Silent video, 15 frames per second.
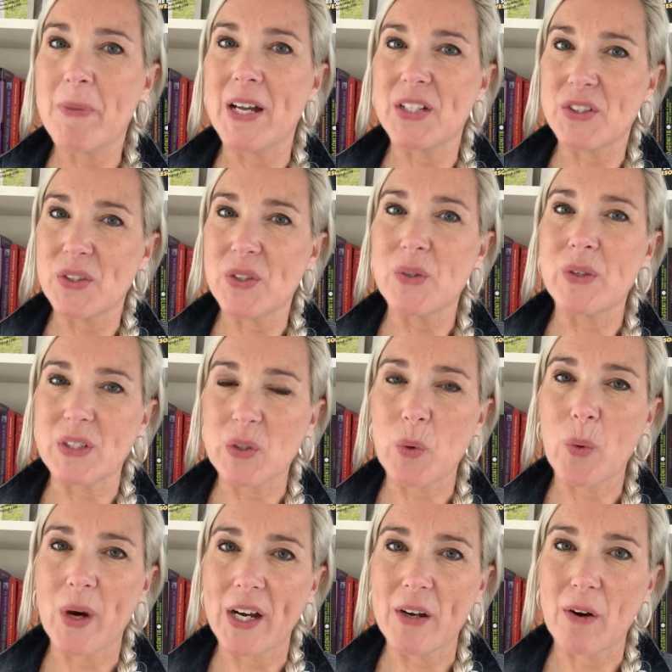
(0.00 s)
bet you it's
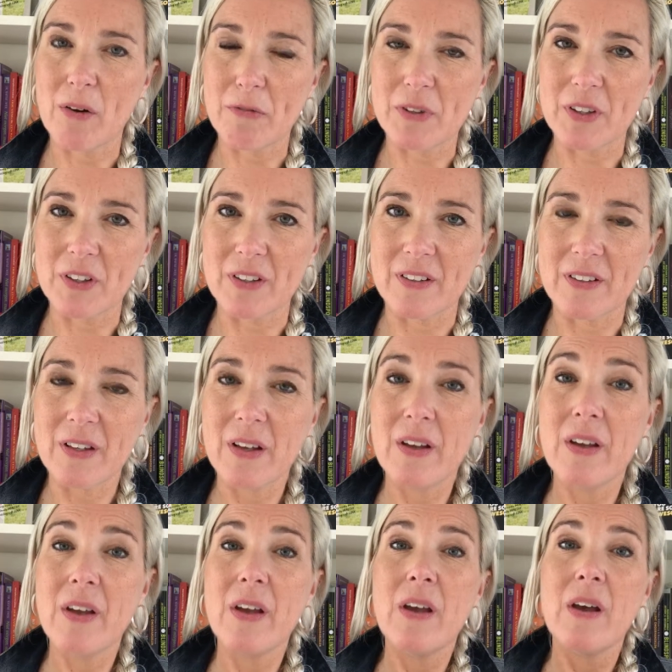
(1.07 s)
quite often.
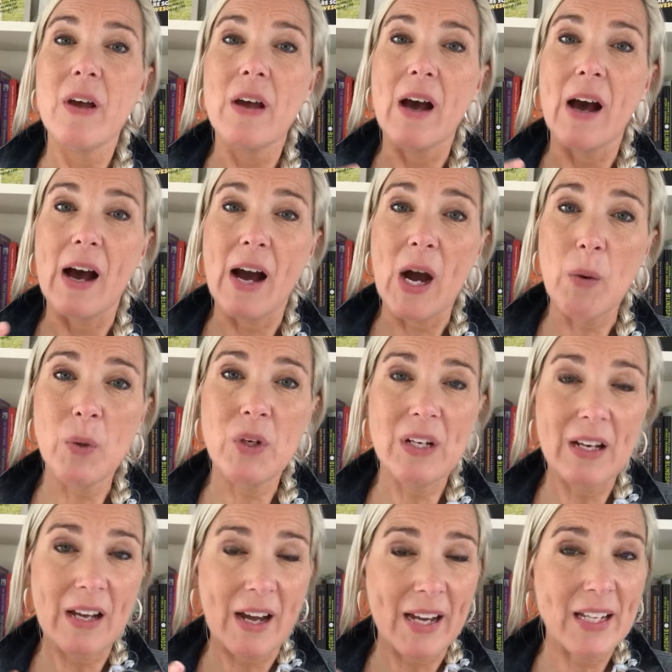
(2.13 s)
I
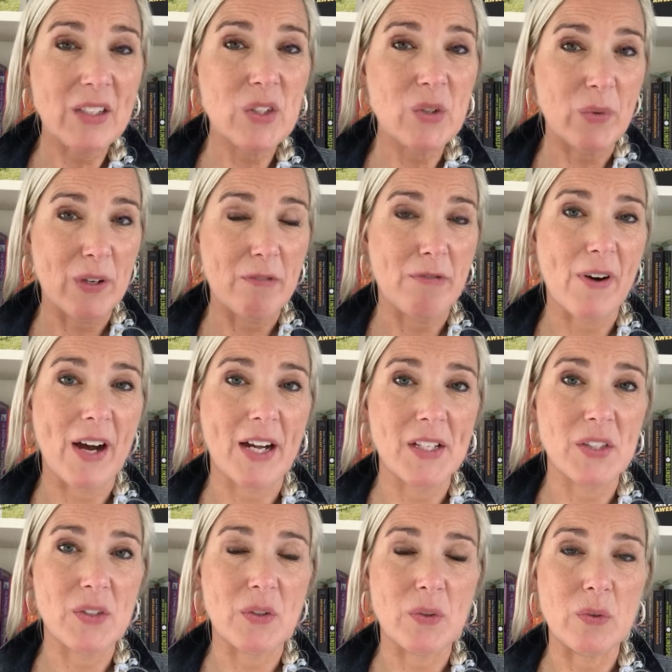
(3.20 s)
would like to
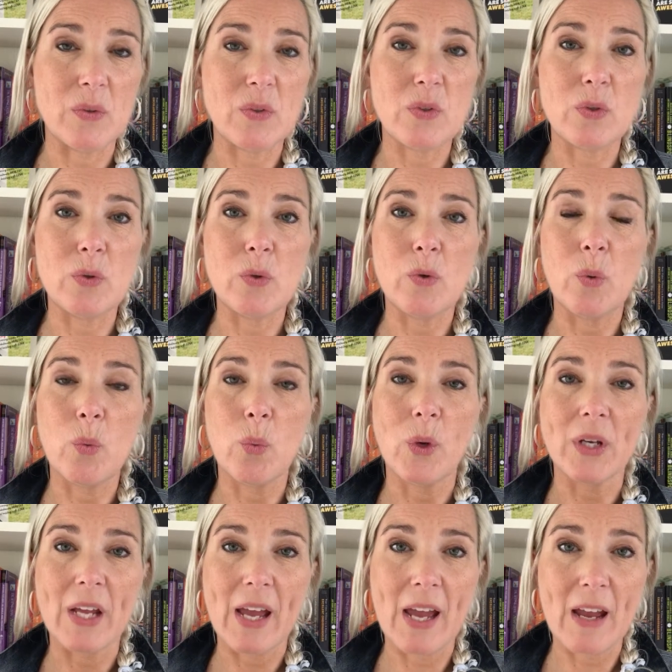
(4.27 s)
invite you to
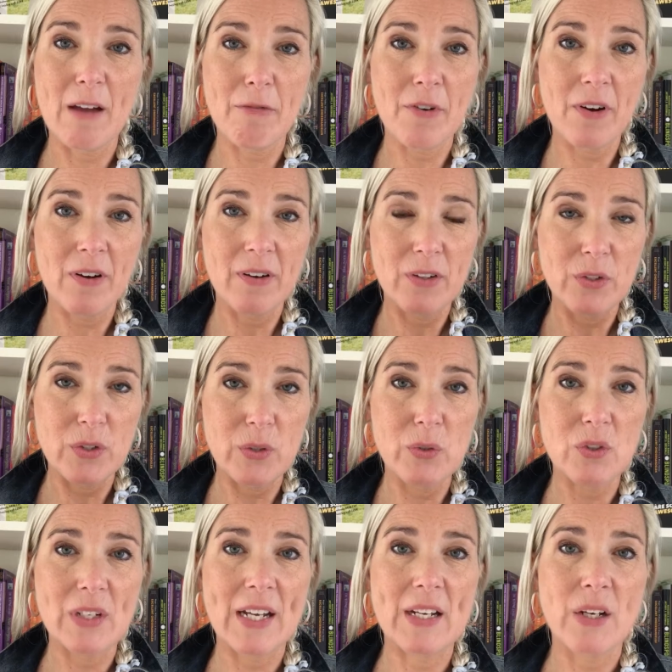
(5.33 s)
whatever
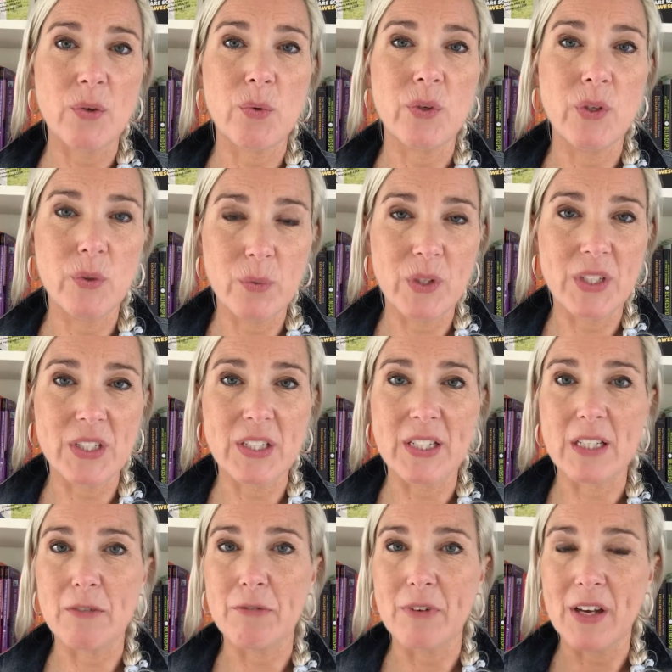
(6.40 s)
newsletter you
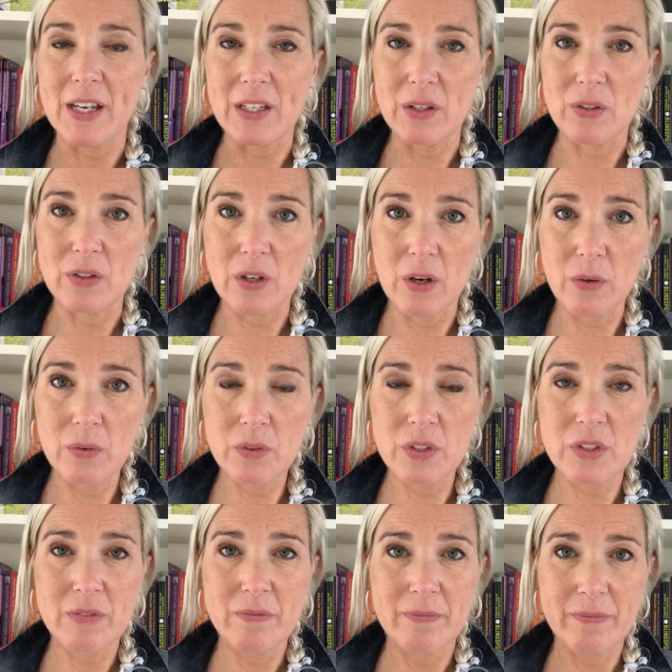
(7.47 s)
receive and you
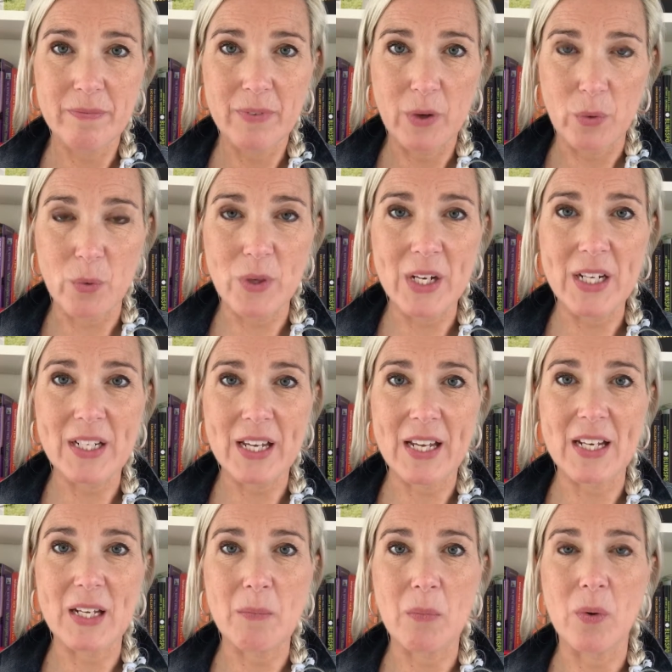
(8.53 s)
don't read
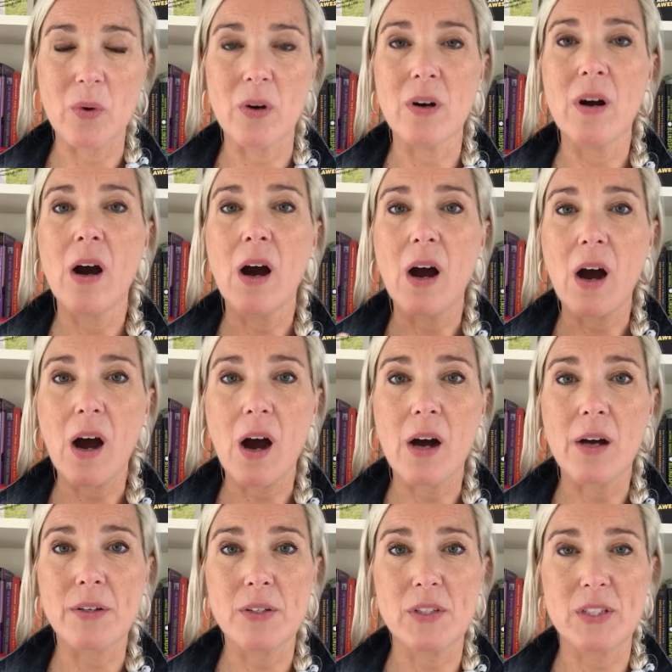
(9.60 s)
anymore,
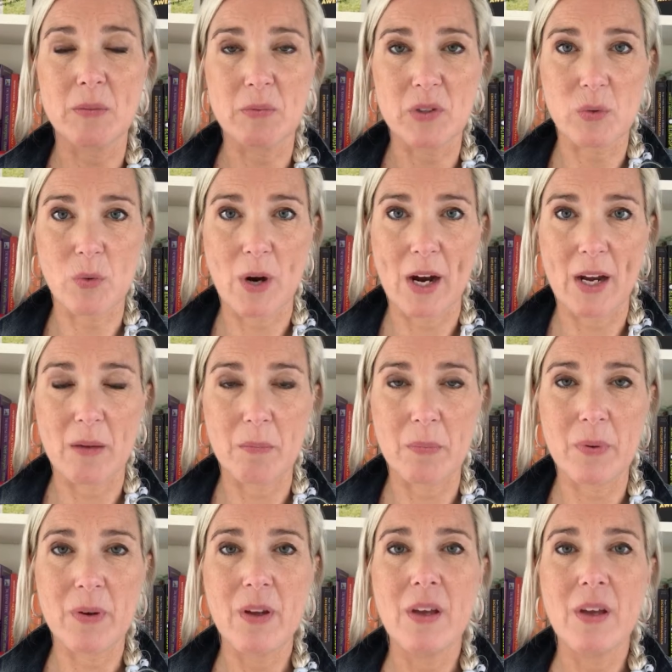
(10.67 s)
unsubscribe.